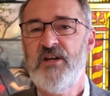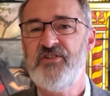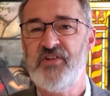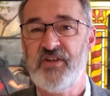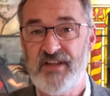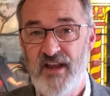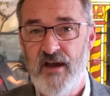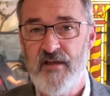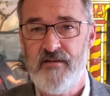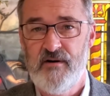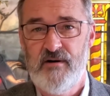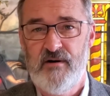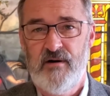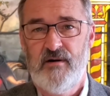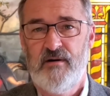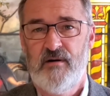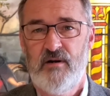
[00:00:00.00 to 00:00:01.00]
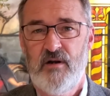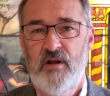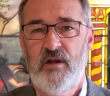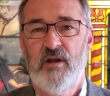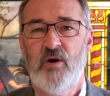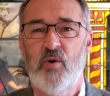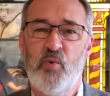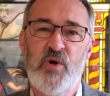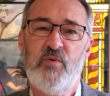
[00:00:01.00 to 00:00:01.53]
Together,
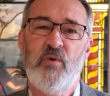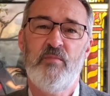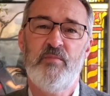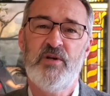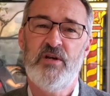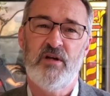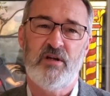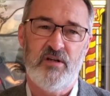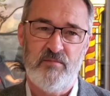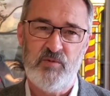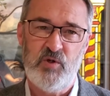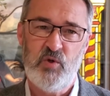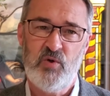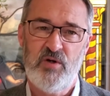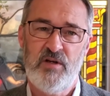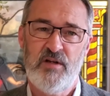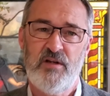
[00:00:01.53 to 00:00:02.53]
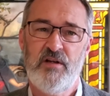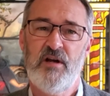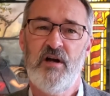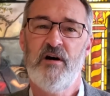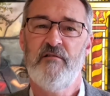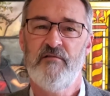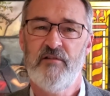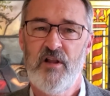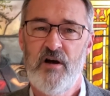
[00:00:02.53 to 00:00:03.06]
we will be a community
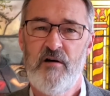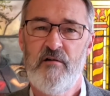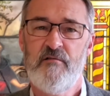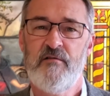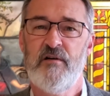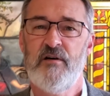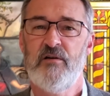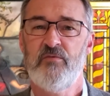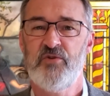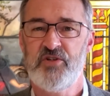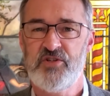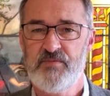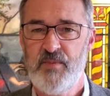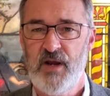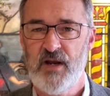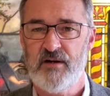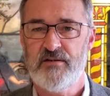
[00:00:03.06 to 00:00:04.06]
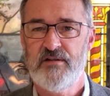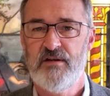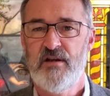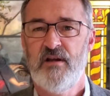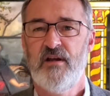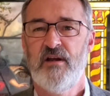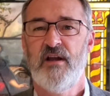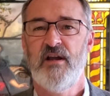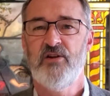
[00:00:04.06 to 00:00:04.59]
of love, respect,
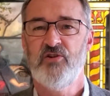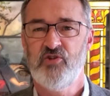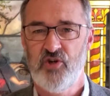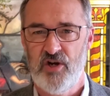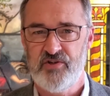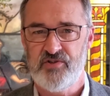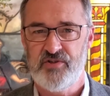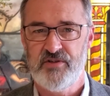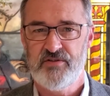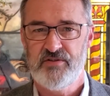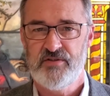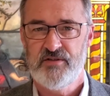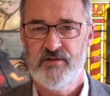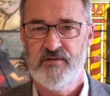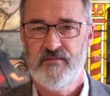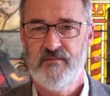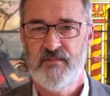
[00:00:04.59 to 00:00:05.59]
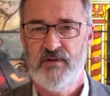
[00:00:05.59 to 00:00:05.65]
and justice.